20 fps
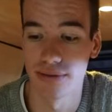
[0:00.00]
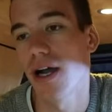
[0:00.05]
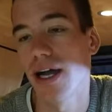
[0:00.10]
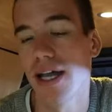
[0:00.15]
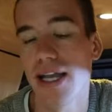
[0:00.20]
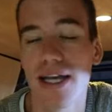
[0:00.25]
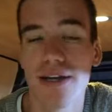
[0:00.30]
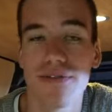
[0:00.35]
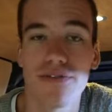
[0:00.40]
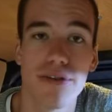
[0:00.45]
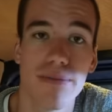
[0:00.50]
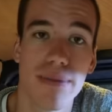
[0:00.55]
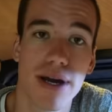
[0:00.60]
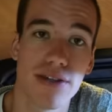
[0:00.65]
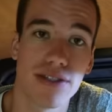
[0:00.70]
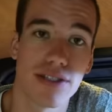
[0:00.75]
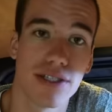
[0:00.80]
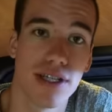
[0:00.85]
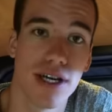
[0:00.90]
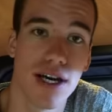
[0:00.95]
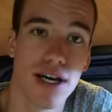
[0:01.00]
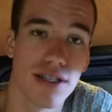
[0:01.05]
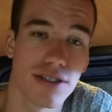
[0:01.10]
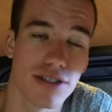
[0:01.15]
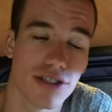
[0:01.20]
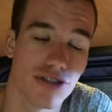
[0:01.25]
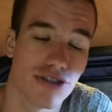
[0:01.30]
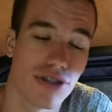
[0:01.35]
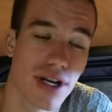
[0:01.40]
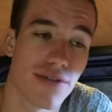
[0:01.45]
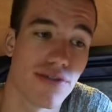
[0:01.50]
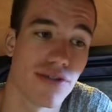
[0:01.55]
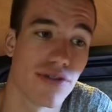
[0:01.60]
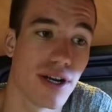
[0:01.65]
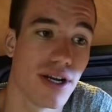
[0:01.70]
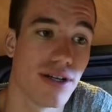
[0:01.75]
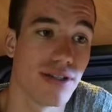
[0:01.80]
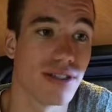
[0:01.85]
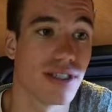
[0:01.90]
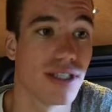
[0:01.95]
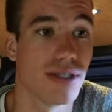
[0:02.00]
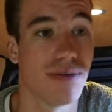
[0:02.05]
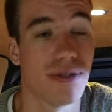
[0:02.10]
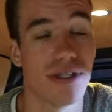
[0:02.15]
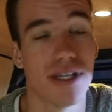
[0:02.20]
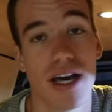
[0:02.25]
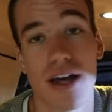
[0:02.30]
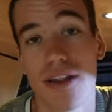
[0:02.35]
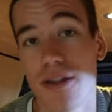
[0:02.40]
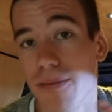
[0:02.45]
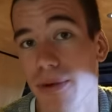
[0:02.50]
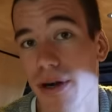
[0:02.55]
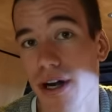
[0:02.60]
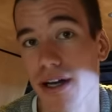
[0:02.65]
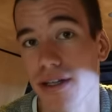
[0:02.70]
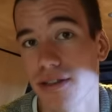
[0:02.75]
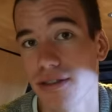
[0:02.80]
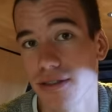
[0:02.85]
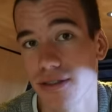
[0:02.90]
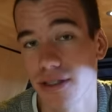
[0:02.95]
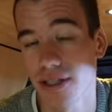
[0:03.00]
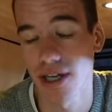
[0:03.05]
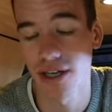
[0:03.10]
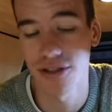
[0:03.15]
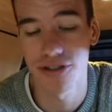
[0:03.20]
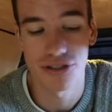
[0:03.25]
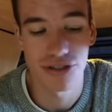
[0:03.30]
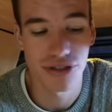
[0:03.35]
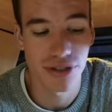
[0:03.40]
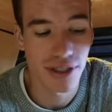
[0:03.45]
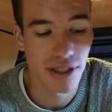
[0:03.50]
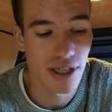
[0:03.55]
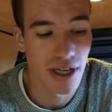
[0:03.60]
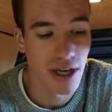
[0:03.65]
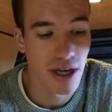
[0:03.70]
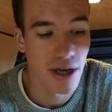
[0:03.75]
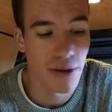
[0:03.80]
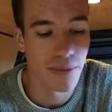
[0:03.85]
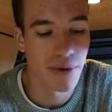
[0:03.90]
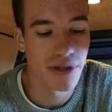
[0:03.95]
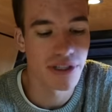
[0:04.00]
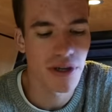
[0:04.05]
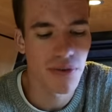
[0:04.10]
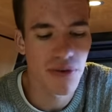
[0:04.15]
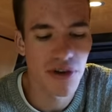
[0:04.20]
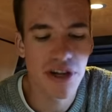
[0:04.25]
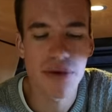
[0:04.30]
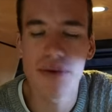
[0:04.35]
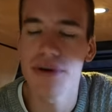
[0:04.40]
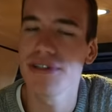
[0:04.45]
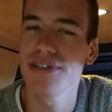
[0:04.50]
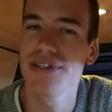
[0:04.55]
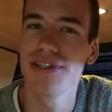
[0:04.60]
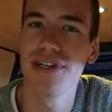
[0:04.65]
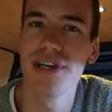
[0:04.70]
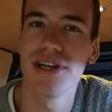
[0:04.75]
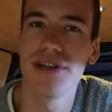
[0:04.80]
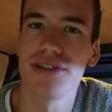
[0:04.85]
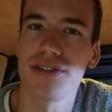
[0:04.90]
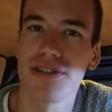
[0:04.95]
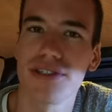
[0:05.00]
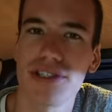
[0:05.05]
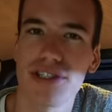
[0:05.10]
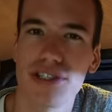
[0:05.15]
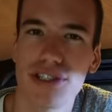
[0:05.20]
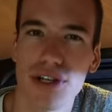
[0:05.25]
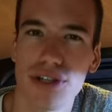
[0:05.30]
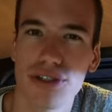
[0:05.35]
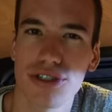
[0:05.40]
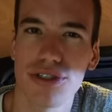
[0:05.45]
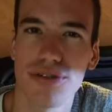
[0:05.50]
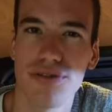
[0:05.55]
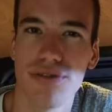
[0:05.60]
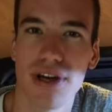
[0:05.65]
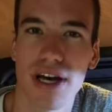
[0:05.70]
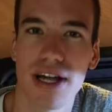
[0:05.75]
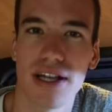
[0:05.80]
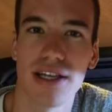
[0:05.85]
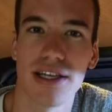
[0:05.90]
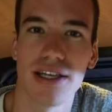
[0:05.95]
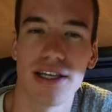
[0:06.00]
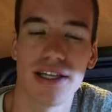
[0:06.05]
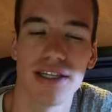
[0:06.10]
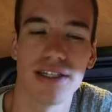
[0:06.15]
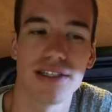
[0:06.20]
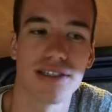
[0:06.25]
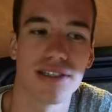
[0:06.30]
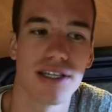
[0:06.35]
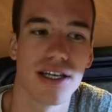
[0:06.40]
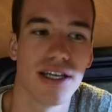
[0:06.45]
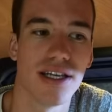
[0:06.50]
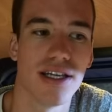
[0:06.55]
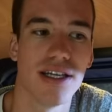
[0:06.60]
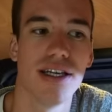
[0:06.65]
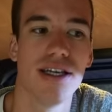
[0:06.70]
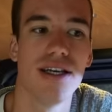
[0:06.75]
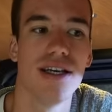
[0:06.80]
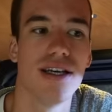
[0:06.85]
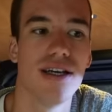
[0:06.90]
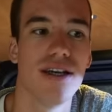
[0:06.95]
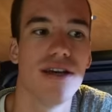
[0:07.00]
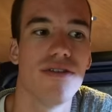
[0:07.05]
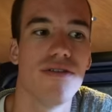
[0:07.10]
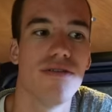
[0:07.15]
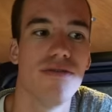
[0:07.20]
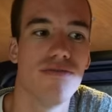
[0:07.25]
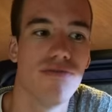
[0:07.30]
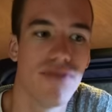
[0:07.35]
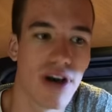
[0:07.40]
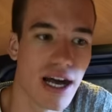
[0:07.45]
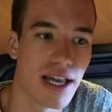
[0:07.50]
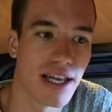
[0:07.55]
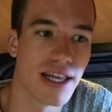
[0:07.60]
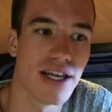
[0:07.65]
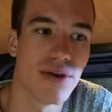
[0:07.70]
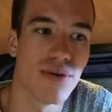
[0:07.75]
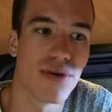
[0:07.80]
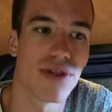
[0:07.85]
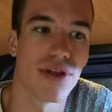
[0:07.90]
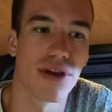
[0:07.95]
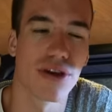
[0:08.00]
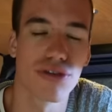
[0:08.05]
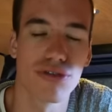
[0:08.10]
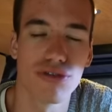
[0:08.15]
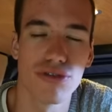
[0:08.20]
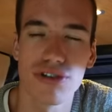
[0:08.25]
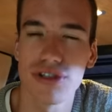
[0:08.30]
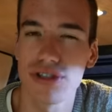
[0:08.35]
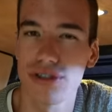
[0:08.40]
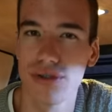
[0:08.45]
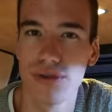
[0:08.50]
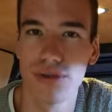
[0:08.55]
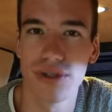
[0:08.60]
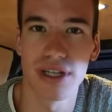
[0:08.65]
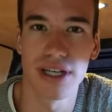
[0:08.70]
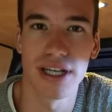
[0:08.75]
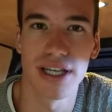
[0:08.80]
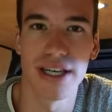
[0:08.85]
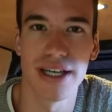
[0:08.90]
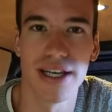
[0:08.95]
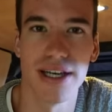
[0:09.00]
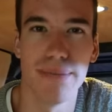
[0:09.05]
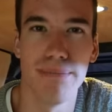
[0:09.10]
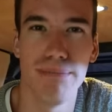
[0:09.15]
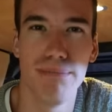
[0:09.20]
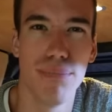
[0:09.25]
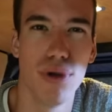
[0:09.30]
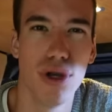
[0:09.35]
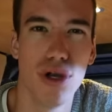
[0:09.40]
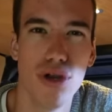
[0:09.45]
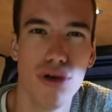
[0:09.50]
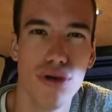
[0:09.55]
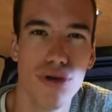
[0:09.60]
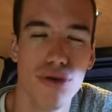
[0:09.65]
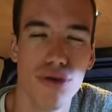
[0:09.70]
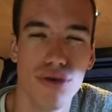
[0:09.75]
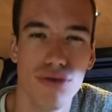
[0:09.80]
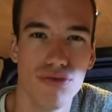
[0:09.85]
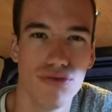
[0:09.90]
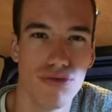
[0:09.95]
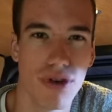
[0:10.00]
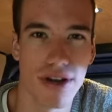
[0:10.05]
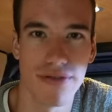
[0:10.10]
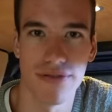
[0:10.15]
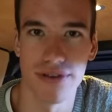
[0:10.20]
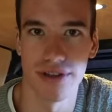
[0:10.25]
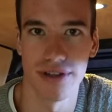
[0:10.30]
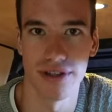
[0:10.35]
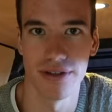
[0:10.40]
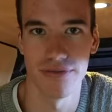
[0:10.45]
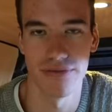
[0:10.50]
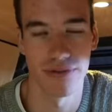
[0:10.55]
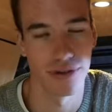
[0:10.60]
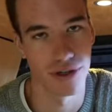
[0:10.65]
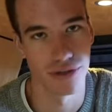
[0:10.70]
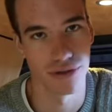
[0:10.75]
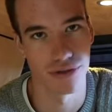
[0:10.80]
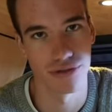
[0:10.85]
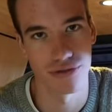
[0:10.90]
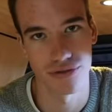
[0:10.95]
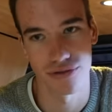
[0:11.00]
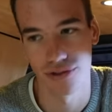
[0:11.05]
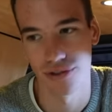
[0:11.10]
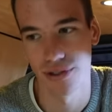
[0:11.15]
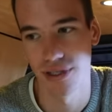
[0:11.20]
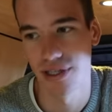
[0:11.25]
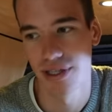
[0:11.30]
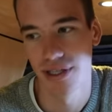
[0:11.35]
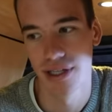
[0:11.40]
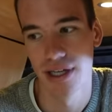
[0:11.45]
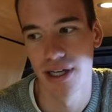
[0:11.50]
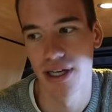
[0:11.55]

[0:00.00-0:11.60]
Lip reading: I left the mountain hut to travel around some of the other parts of the country because I really wanted to go to the Socha Valley. It's a valley with a crystal clear blue river that flows through it.